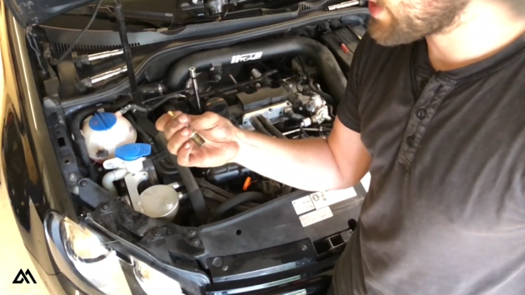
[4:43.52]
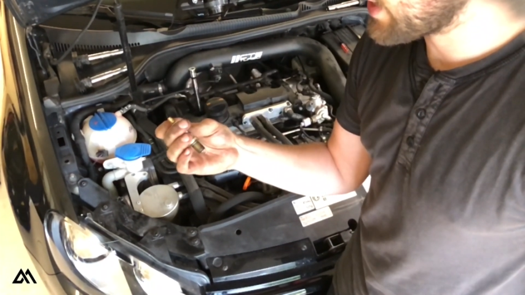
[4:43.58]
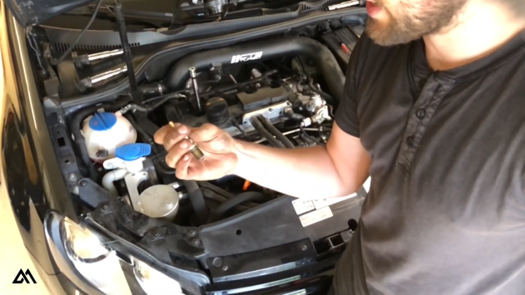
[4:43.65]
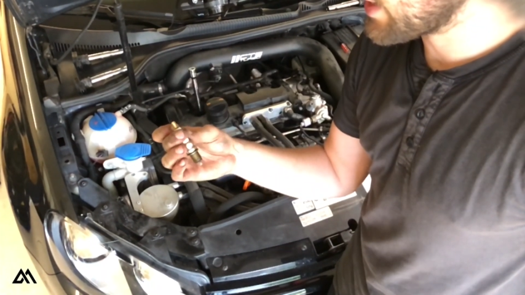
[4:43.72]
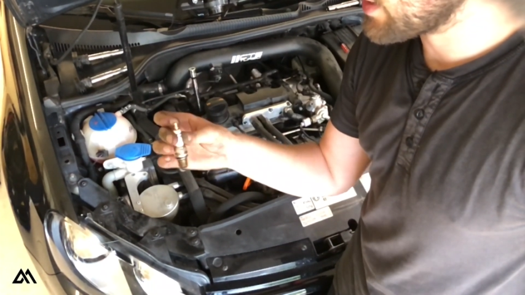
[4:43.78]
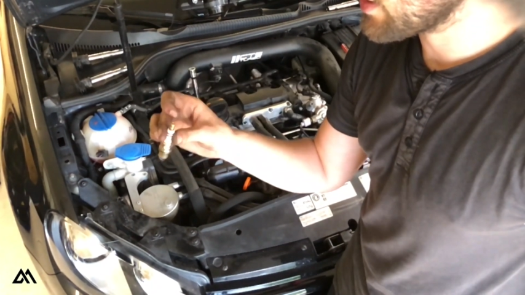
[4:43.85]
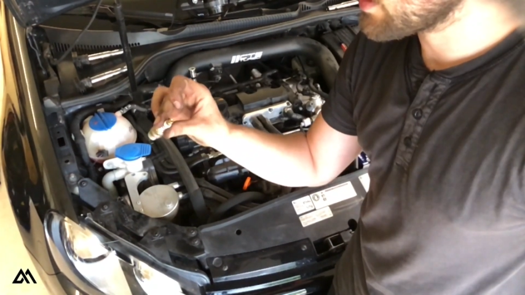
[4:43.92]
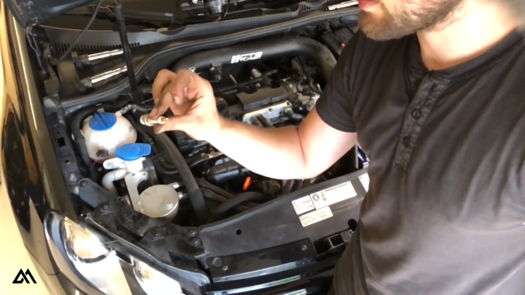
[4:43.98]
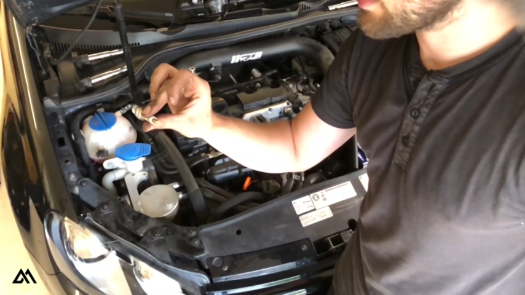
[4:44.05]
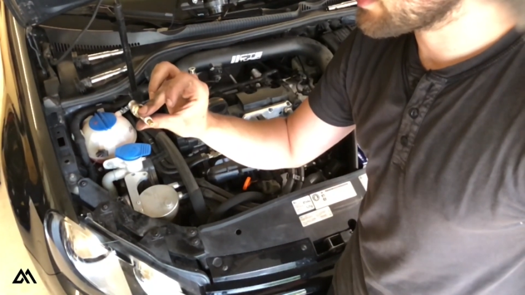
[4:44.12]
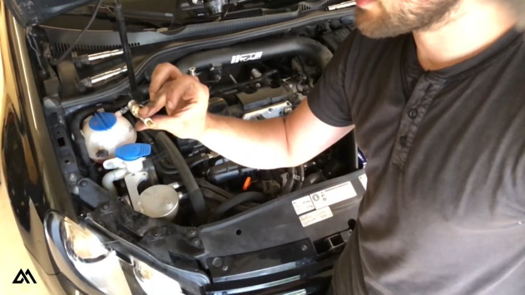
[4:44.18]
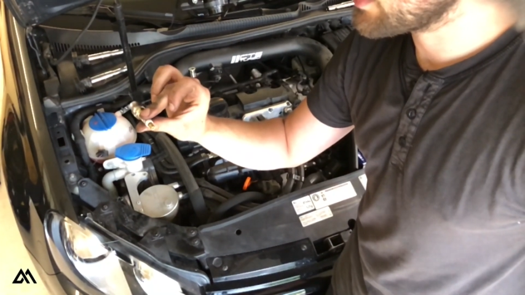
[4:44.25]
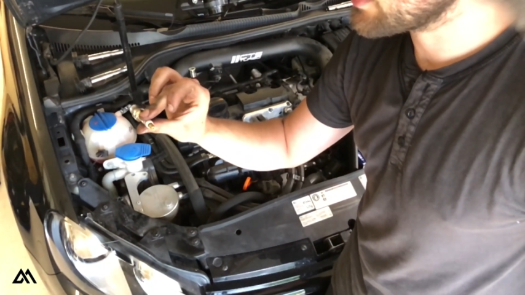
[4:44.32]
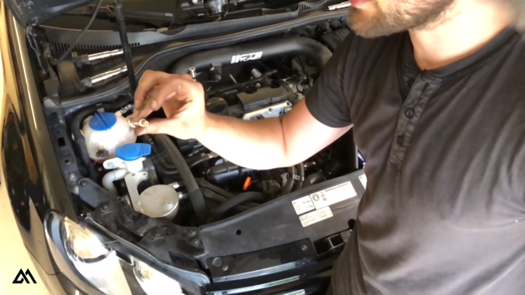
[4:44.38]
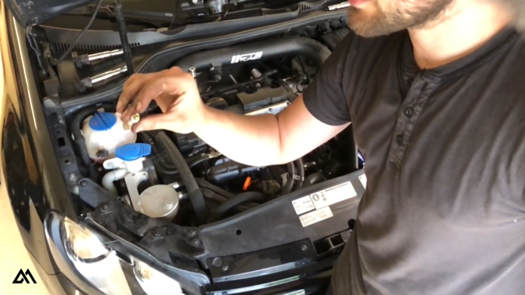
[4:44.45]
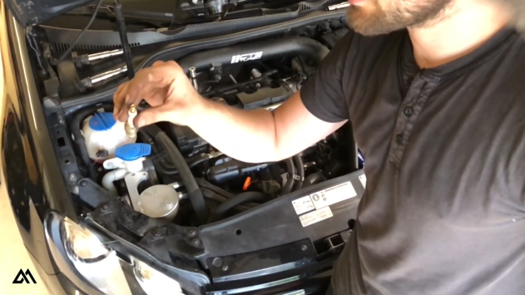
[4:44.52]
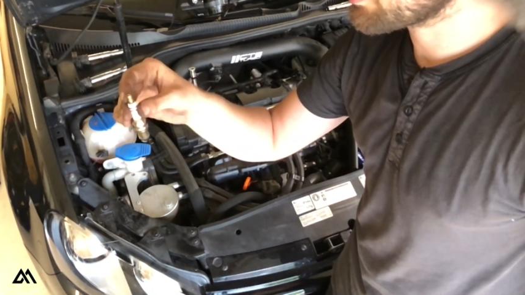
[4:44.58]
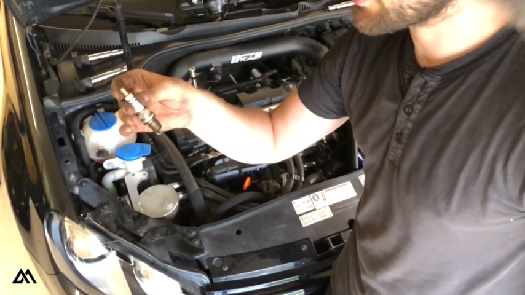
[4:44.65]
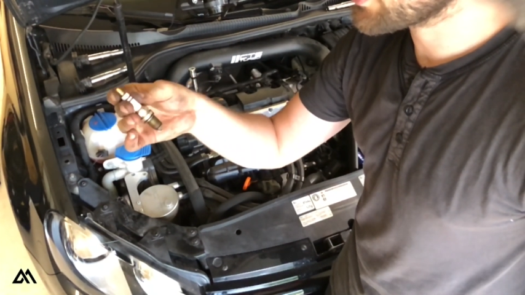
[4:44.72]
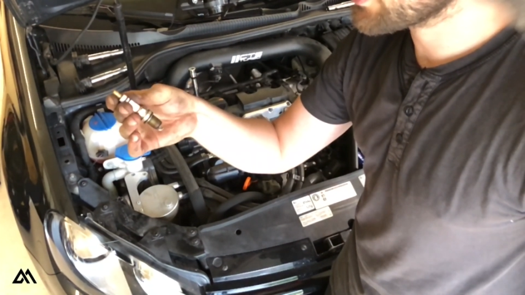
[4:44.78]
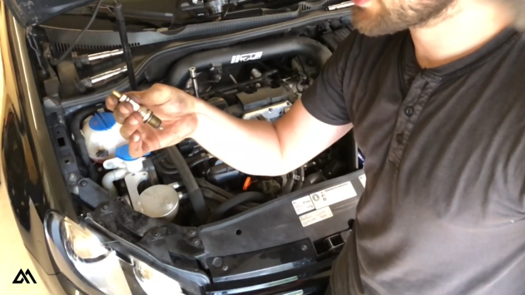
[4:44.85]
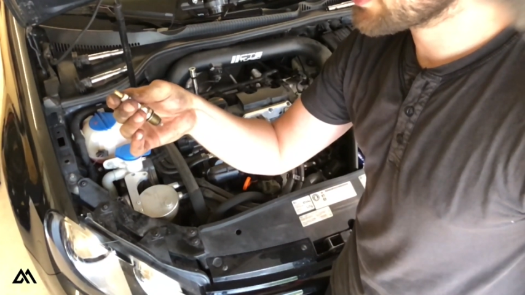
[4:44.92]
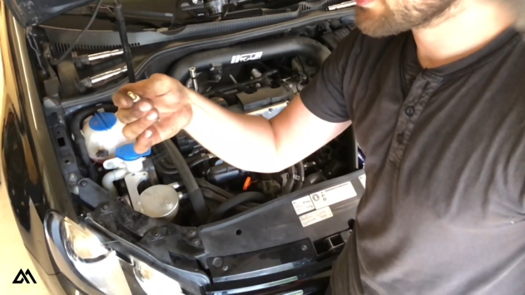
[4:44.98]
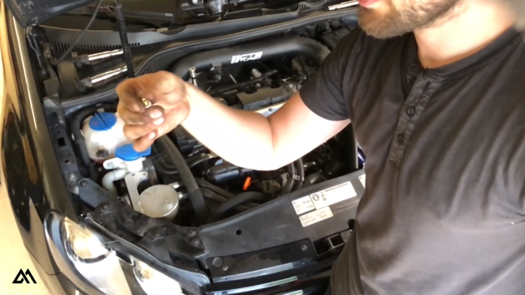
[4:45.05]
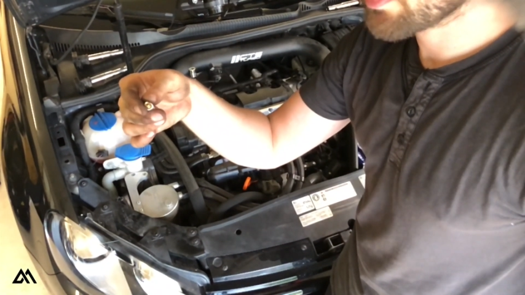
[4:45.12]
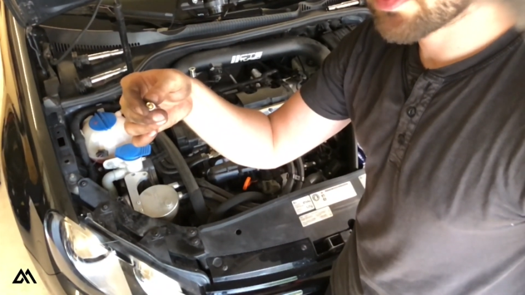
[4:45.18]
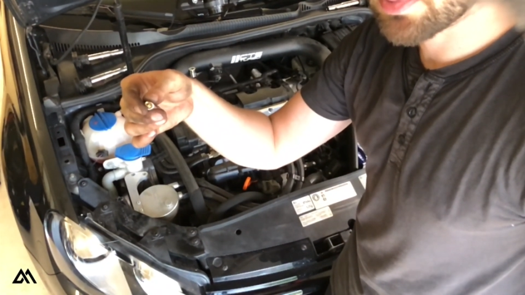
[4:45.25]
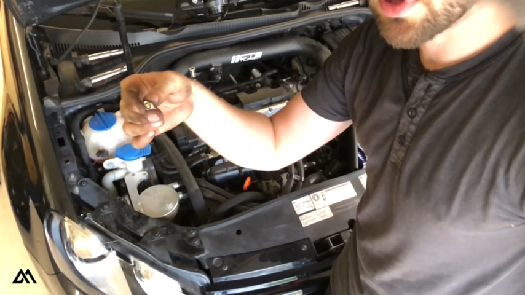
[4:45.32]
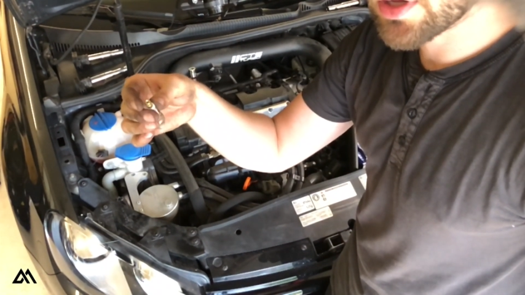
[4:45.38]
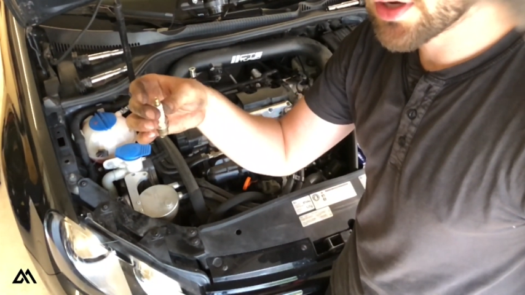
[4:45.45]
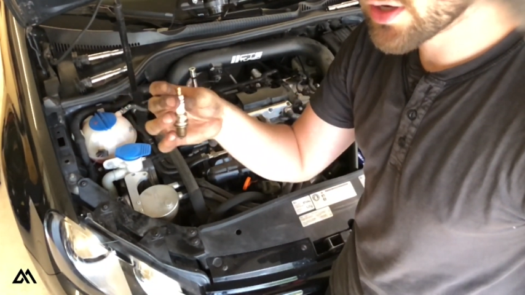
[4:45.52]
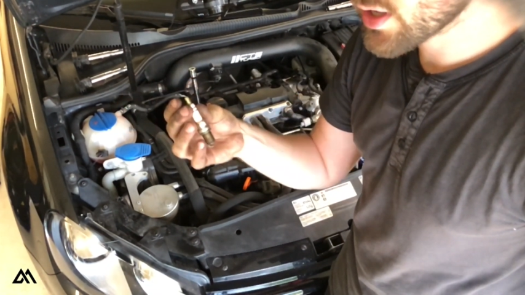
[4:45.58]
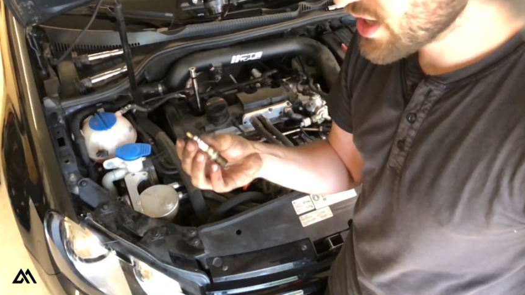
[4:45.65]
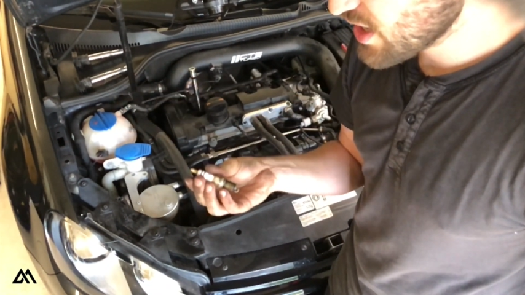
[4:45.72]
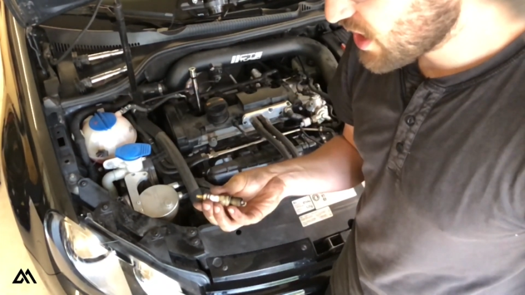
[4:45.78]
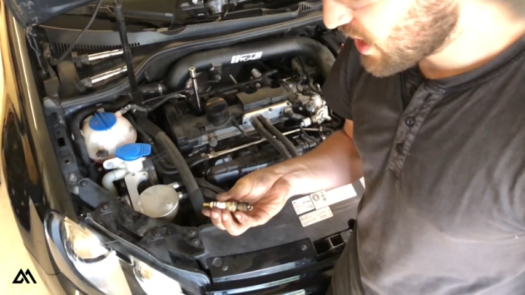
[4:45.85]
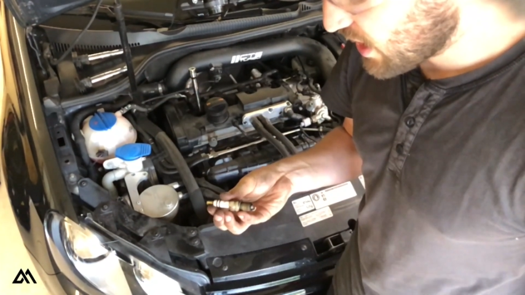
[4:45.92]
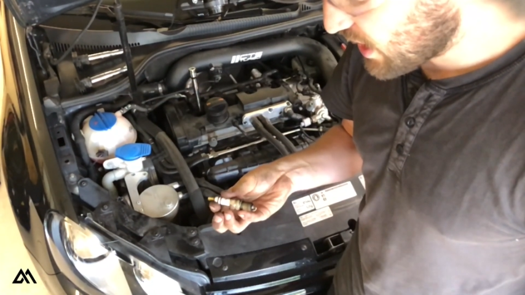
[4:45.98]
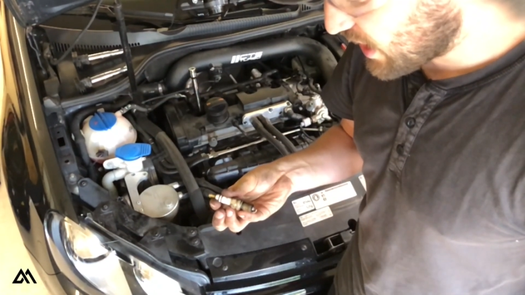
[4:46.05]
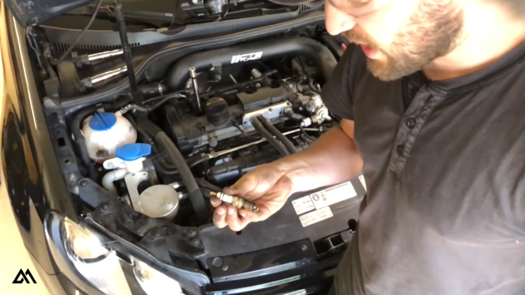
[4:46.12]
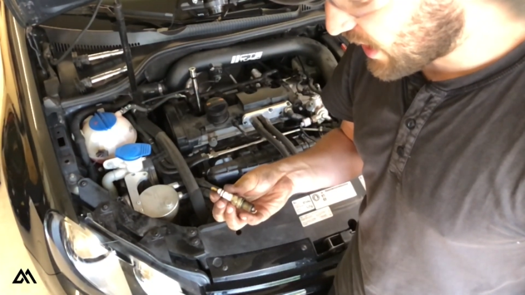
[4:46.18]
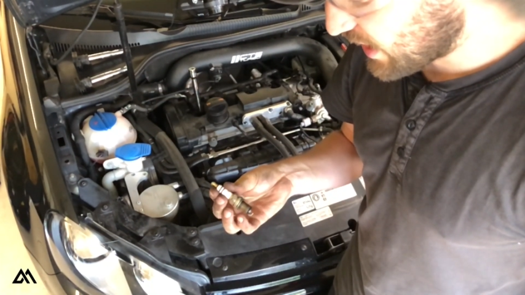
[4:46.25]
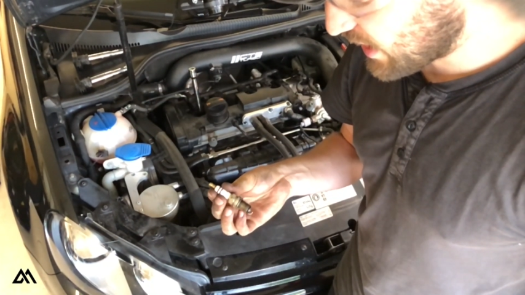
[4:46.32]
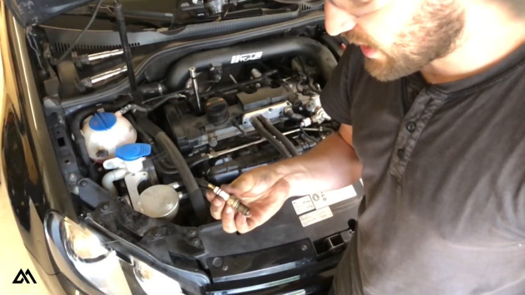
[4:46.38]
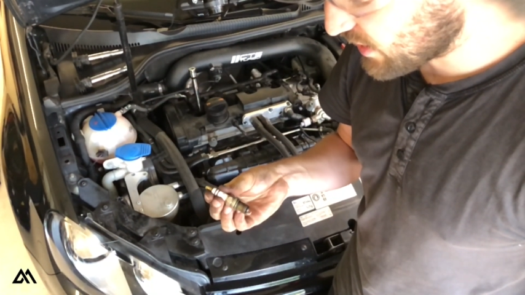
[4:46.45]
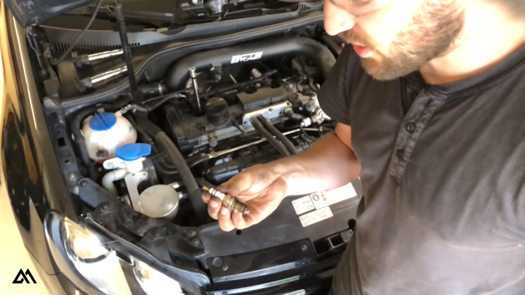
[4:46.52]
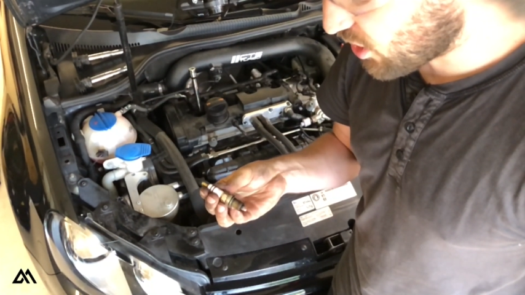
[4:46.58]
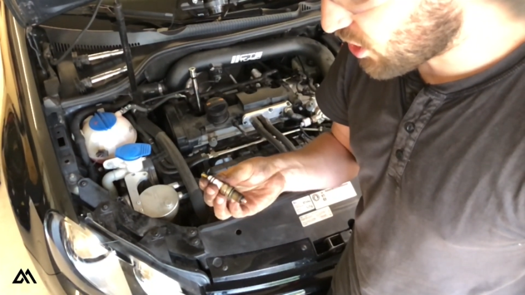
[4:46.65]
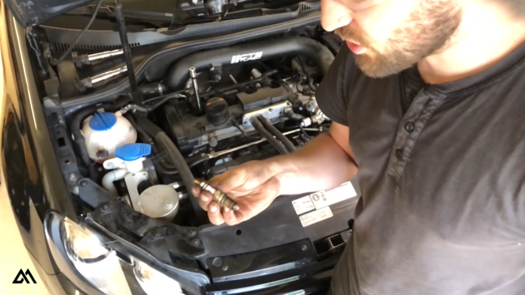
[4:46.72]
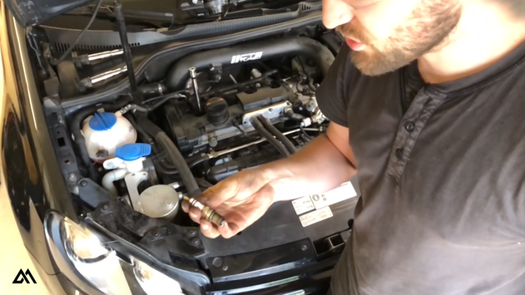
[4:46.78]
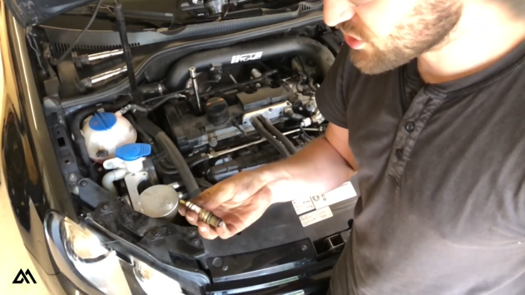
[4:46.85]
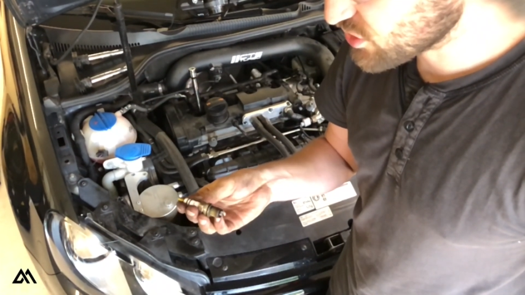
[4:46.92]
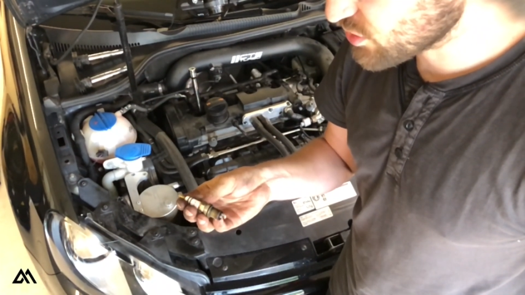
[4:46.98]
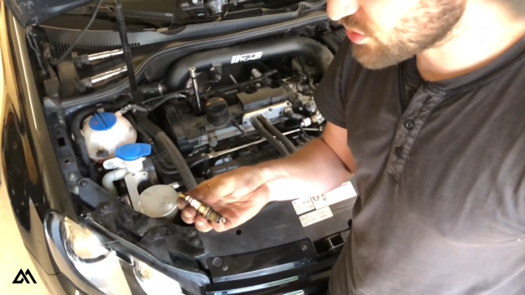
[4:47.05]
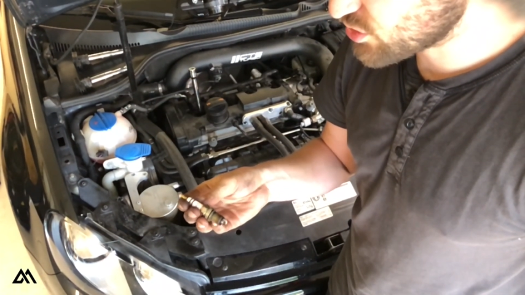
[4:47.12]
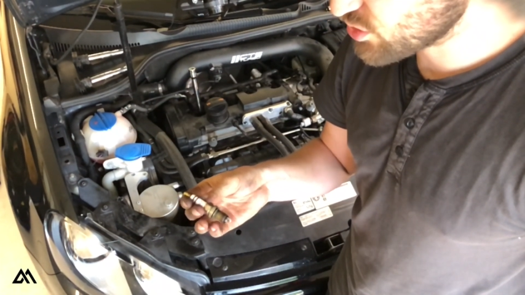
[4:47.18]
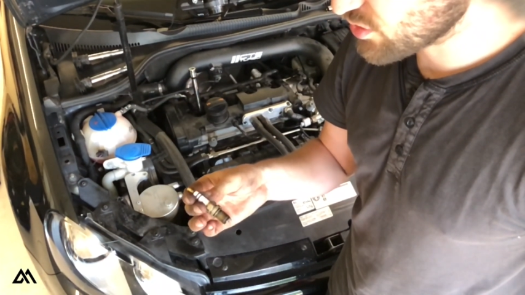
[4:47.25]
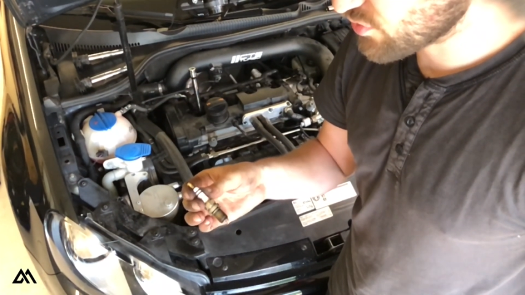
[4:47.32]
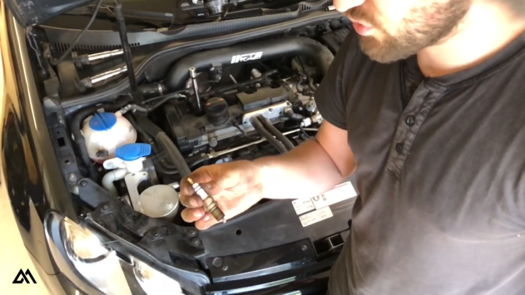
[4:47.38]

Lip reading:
Nobody's mouth can be seen.